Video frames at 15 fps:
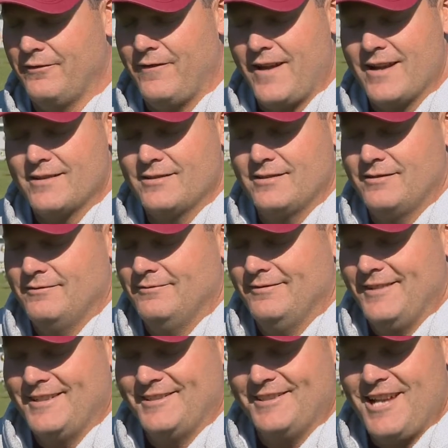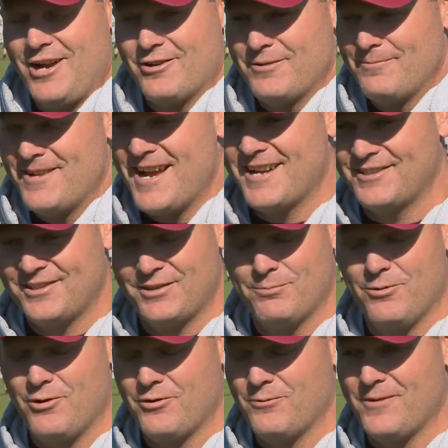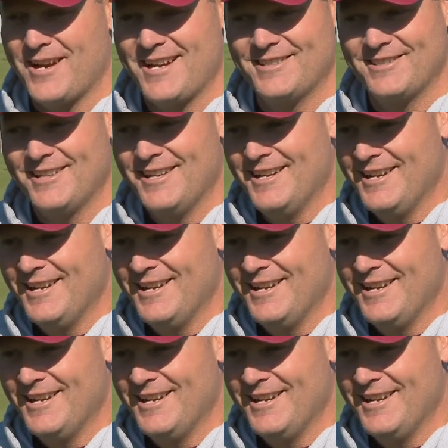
the fans, it's loud, obnoxious both ways.